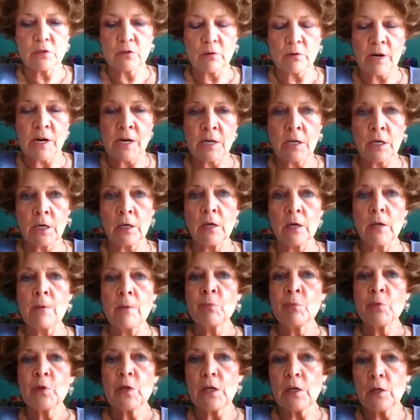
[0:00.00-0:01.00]
training
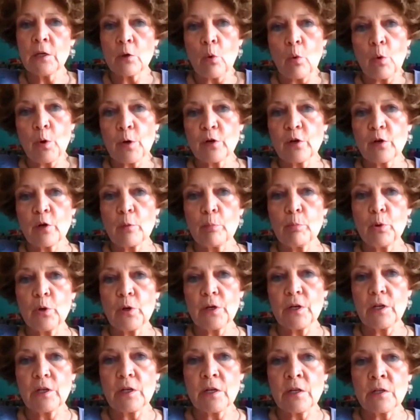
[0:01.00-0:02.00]
in order to
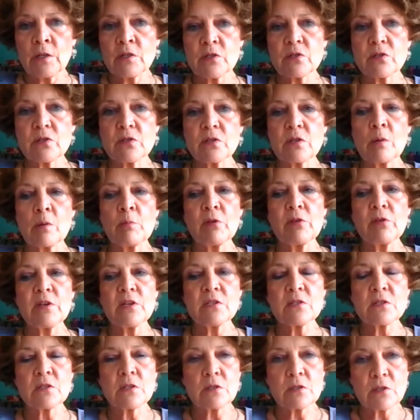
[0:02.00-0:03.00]
put it into some of
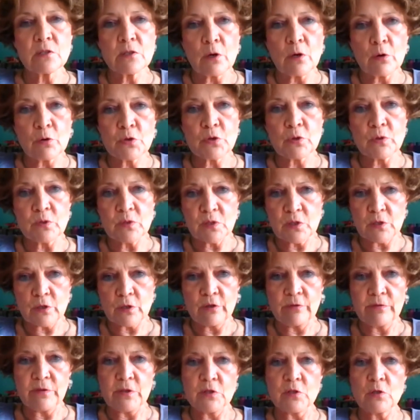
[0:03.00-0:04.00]
these social
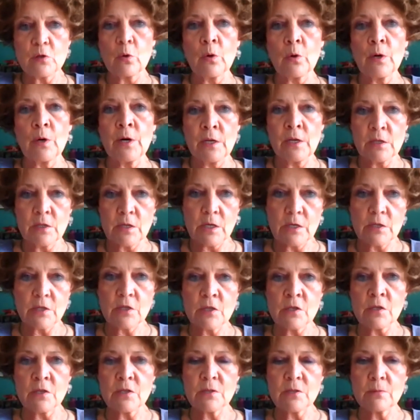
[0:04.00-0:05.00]
service
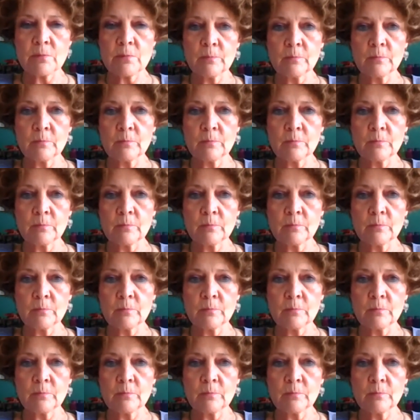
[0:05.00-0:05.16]
orientations.